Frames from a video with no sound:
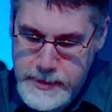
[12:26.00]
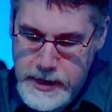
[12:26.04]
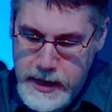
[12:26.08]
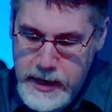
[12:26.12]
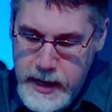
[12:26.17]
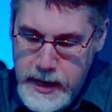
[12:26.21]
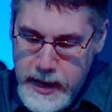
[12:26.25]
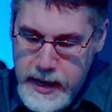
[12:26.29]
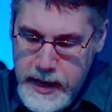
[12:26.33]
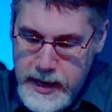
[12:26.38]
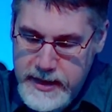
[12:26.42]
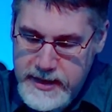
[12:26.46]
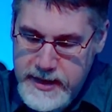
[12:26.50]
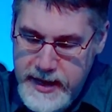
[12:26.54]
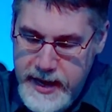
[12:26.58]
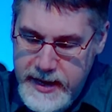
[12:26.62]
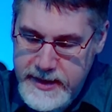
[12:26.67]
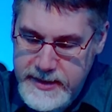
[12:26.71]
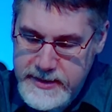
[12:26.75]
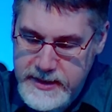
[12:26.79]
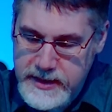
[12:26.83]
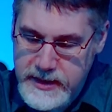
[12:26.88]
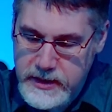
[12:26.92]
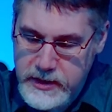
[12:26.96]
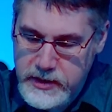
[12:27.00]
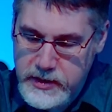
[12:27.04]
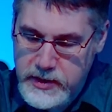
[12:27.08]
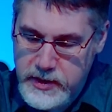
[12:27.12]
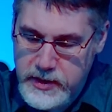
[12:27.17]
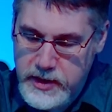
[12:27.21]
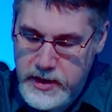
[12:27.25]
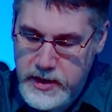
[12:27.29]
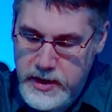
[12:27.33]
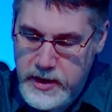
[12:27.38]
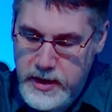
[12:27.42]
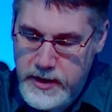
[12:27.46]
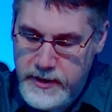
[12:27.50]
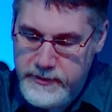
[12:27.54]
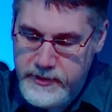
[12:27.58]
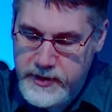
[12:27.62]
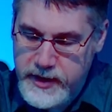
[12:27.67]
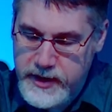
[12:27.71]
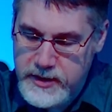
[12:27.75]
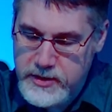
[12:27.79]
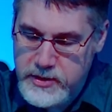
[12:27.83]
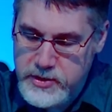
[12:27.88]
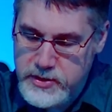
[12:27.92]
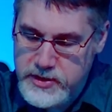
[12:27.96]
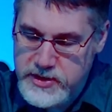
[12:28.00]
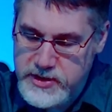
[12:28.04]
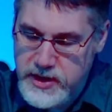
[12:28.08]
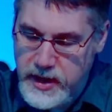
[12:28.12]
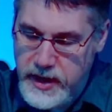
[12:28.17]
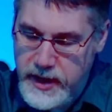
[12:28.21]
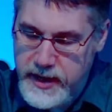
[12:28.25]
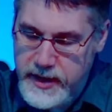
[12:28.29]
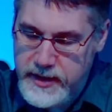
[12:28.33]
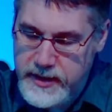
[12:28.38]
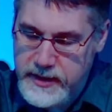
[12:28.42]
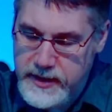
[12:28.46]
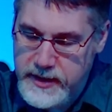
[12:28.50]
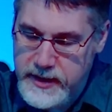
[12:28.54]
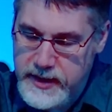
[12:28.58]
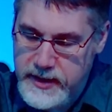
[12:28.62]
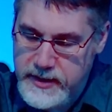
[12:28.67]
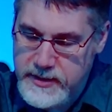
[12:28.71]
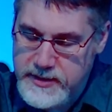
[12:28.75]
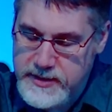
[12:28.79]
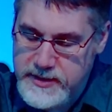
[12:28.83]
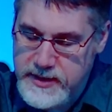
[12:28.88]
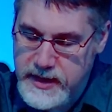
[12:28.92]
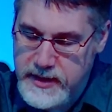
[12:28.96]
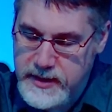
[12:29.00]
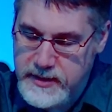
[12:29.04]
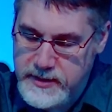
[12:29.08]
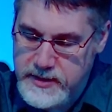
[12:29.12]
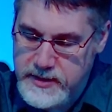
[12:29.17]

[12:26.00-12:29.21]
In the 18th year of King Josiah, the king sent